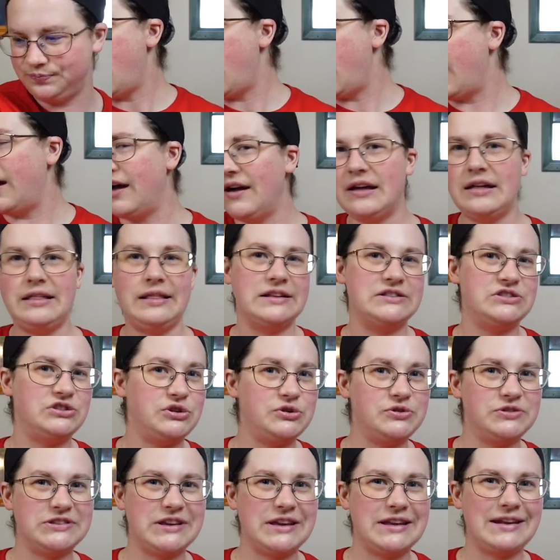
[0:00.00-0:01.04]
Let's
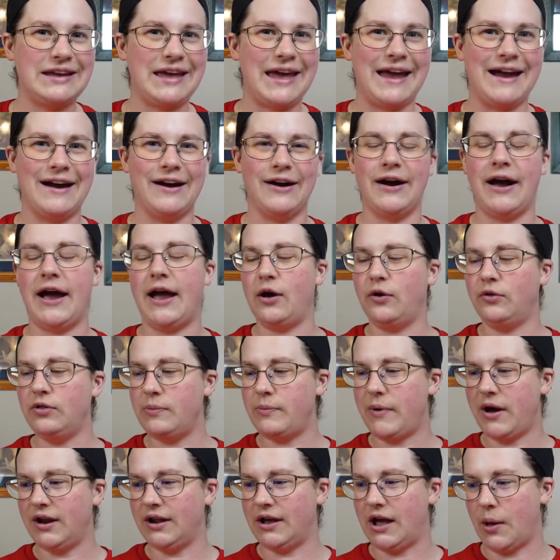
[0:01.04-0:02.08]
do skincare. I only
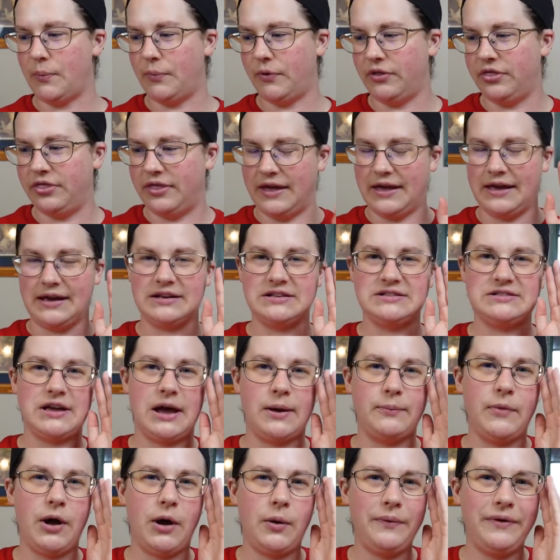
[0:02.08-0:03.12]
bought a couple things.
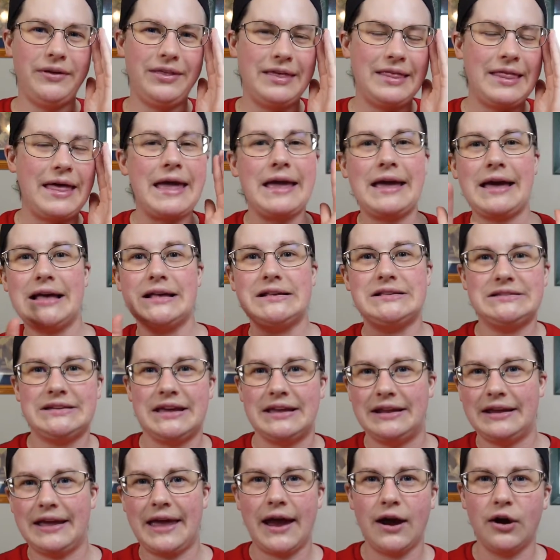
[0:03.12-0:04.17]
I'm not really like a
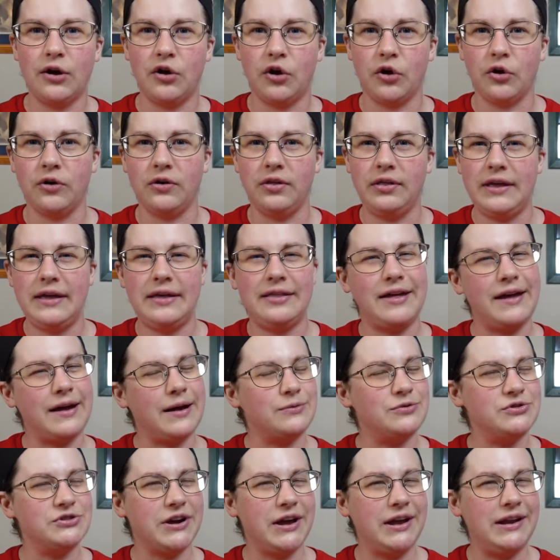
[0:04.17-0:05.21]
skincare girly. Like
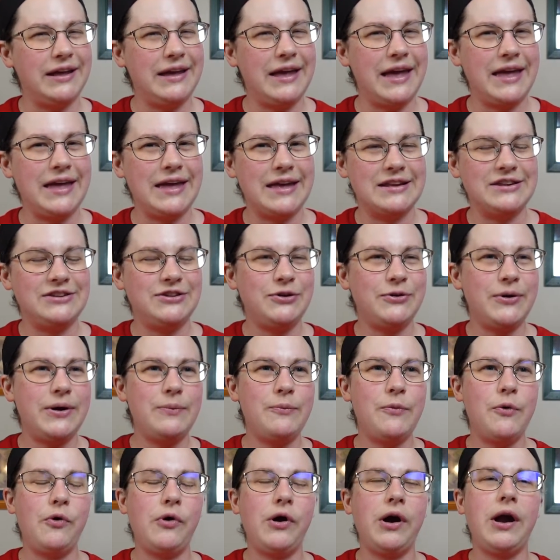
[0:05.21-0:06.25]
I'm trying to get into it
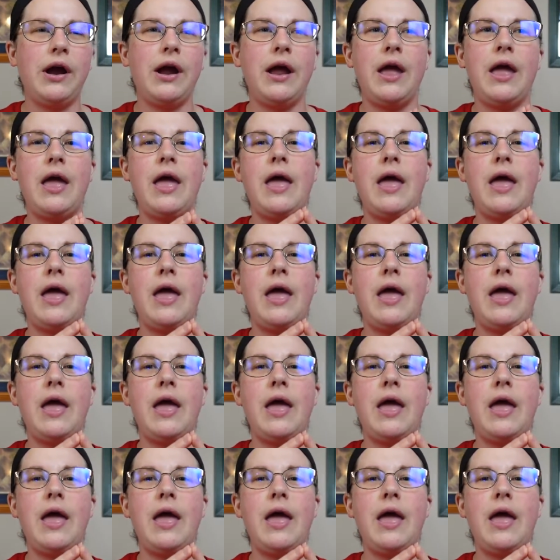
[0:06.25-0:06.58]
more,